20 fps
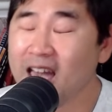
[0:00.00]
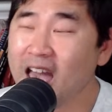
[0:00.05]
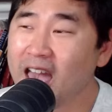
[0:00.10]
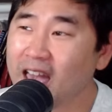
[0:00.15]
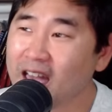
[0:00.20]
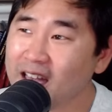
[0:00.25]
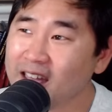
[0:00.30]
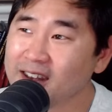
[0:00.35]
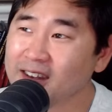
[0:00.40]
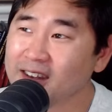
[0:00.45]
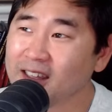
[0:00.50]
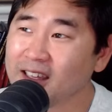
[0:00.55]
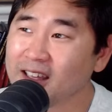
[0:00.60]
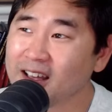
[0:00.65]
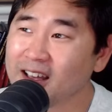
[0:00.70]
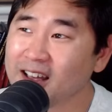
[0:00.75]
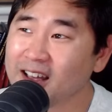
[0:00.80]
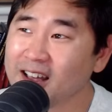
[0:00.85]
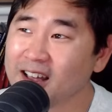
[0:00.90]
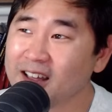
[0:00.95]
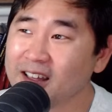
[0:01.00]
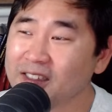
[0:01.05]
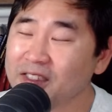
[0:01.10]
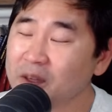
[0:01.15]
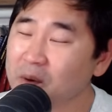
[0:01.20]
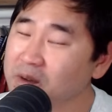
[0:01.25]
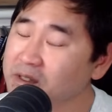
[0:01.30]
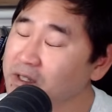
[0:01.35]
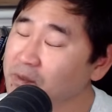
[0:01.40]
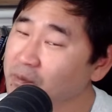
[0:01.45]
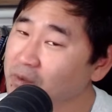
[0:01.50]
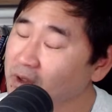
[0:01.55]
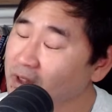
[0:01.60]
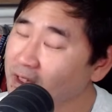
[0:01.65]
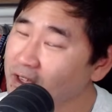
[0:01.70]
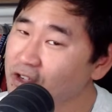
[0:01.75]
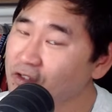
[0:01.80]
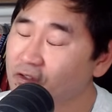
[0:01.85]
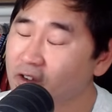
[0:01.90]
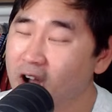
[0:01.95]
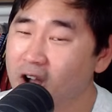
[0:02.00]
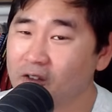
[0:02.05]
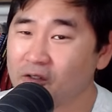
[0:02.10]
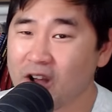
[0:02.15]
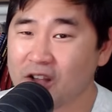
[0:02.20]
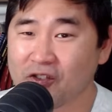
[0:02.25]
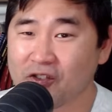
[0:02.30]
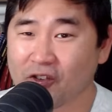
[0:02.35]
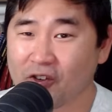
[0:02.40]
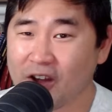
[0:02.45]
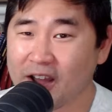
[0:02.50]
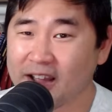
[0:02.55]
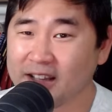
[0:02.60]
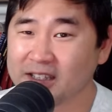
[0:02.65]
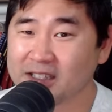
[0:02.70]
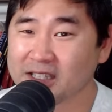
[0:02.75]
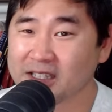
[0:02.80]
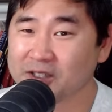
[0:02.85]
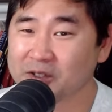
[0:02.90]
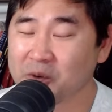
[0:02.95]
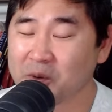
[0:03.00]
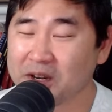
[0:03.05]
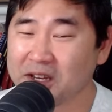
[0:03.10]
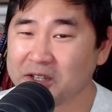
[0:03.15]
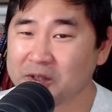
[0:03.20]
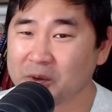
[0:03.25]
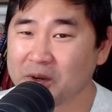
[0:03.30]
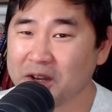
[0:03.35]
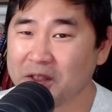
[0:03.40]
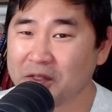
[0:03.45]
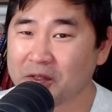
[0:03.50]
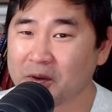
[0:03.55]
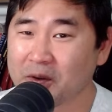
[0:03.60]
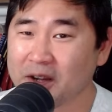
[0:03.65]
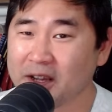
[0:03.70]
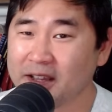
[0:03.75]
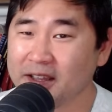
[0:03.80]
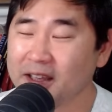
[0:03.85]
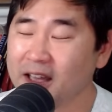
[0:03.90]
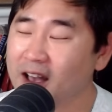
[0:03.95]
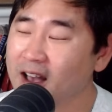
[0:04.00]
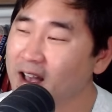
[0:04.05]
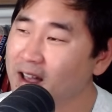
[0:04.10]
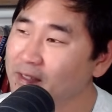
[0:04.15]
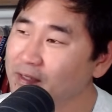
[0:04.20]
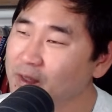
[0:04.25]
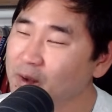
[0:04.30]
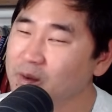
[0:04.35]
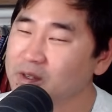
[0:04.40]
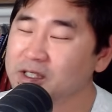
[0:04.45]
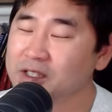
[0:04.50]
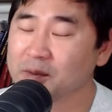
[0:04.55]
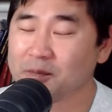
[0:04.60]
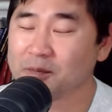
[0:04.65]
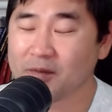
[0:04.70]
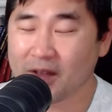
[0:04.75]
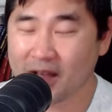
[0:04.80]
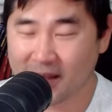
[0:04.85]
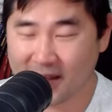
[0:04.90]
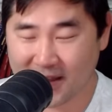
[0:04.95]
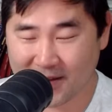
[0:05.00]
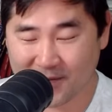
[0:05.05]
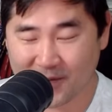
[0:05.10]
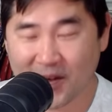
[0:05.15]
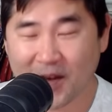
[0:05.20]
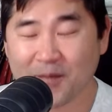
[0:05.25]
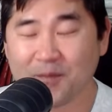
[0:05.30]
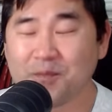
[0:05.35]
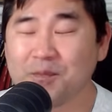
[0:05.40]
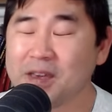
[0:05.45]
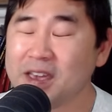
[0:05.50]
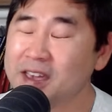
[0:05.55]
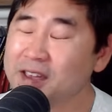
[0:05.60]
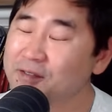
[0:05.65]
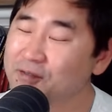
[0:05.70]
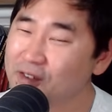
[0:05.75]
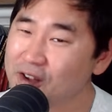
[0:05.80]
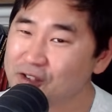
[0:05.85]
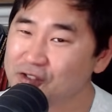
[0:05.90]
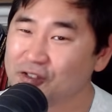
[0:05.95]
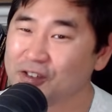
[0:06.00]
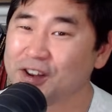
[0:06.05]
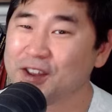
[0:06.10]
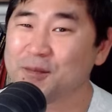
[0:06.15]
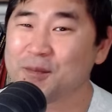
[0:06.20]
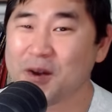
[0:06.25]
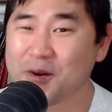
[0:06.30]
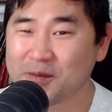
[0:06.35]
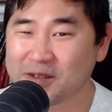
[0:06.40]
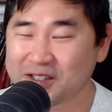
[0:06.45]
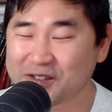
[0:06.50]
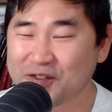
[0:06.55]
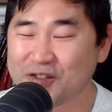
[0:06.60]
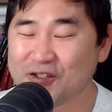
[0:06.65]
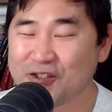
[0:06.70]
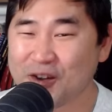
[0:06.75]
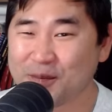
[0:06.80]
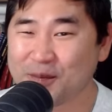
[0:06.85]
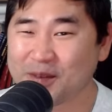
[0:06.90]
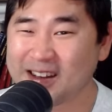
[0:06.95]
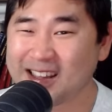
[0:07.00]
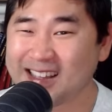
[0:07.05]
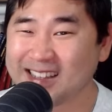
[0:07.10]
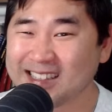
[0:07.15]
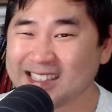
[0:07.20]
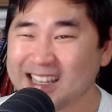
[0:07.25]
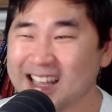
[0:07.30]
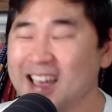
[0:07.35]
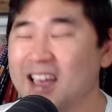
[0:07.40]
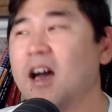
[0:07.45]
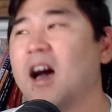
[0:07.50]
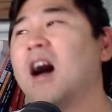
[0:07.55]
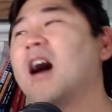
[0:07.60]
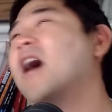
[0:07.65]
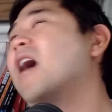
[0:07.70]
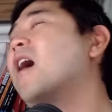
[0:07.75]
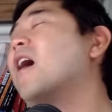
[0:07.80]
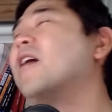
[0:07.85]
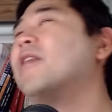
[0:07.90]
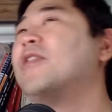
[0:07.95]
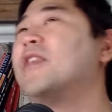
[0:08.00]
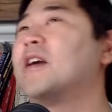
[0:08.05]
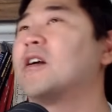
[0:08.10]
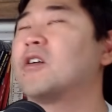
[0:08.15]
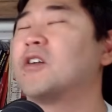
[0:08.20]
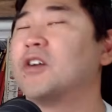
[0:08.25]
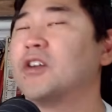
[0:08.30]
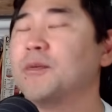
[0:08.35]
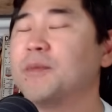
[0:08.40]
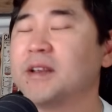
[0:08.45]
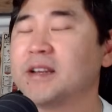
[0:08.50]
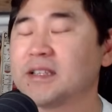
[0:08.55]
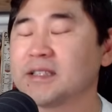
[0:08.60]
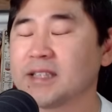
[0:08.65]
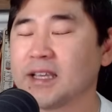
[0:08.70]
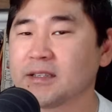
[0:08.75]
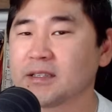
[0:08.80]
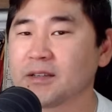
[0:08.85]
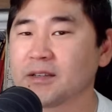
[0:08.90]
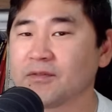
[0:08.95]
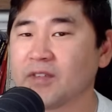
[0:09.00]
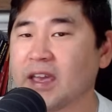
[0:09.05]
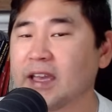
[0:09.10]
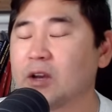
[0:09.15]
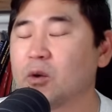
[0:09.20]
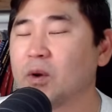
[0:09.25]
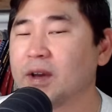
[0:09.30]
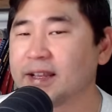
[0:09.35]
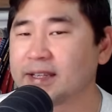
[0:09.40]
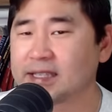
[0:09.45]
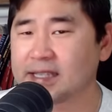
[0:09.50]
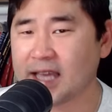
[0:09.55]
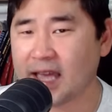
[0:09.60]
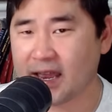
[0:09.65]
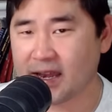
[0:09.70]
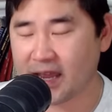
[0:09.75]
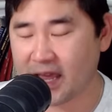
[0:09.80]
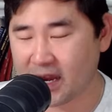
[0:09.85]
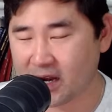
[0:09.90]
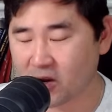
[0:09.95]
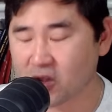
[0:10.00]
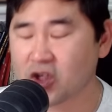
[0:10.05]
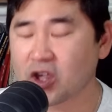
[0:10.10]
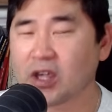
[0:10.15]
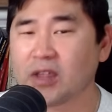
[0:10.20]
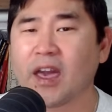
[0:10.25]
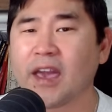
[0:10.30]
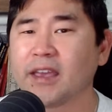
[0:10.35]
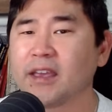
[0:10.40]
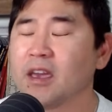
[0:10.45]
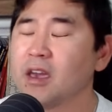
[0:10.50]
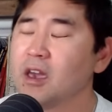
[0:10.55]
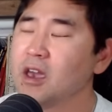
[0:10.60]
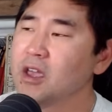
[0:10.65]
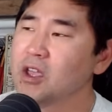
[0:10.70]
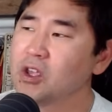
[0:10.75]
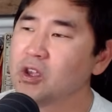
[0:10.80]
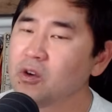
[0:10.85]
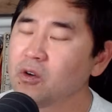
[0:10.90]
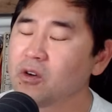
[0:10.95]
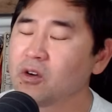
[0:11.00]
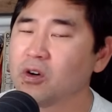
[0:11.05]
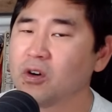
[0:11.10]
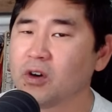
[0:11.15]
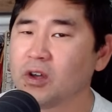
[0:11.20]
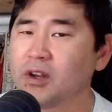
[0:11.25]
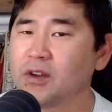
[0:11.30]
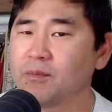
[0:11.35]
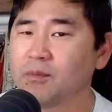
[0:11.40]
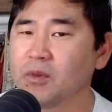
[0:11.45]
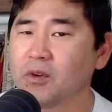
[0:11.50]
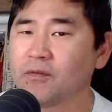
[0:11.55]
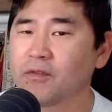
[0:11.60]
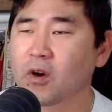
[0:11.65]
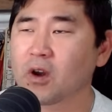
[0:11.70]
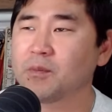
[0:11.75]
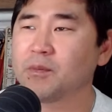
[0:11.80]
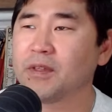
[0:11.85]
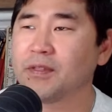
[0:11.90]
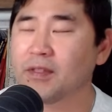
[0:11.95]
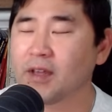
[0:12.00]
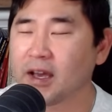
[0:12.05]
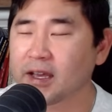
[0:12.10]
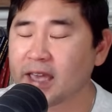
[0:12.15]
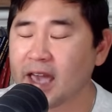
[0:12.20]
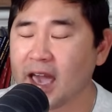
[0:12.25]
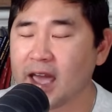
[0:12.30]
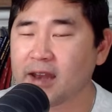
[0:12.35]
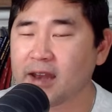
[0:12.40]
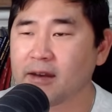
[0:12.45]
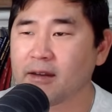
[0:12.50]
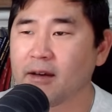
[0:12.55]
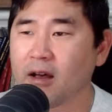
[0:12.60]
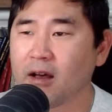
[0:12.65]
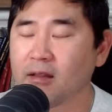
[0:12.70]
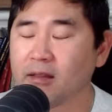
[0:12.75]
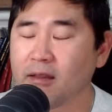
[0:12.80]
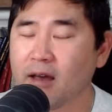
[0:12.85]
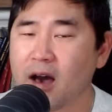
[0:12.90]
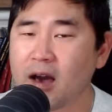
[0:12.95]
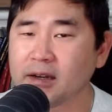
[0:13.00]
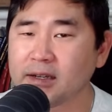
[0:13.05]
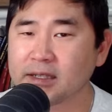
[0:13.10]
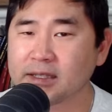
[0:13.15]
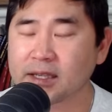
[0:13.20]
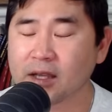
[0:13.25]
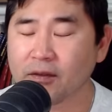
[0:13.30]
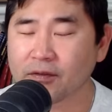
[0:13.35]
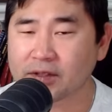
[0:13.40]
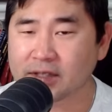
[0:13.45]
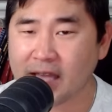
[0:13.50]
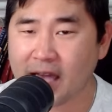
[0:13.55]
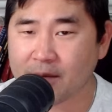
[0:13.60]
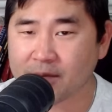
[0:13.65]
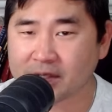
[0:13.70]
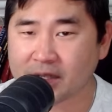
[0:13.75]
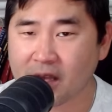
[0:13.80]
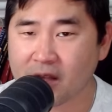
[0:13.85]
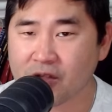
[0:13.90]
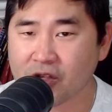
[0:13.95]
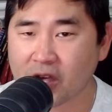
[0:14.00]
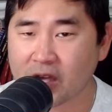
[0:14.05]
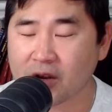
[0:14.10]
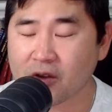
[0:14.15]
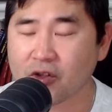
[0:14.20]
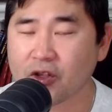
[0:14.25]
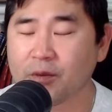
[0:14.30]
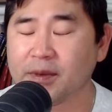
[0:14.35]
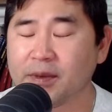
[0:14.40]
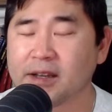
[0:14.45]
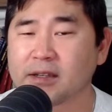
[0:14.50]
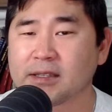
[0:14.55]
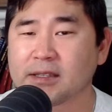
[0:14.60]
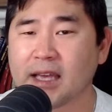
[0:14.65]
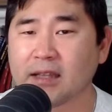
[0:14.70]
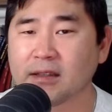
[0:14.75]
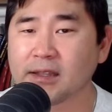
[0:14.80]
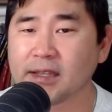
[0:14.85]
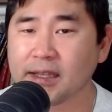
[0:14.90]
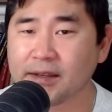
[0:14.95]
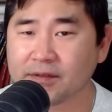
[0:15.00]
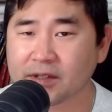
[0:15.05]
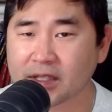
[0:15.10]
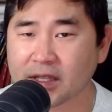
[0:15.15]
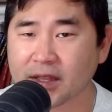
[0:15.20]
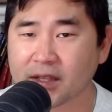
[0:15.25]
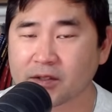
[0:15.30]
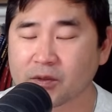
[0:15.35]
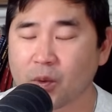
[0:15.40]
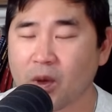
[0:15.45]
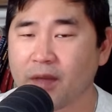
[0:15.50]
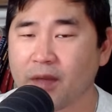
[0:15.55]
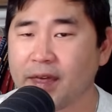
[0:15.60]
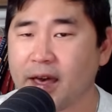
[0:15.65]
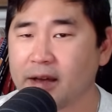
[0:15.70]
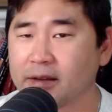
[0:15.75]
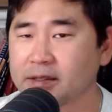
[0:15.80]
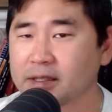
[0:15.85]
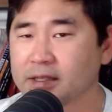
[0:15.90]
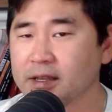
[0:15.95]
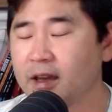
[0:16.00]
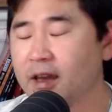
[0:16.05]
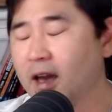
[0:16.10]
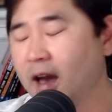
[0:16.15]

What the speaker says: And there were some really strong retrogrades in 2023. There were some big frustrating moments for Geminis. There could have been a sense of like quicksand energy, like you couldn't move forward. But again, a lot of self-sabotage energy because that lives in the 12th house.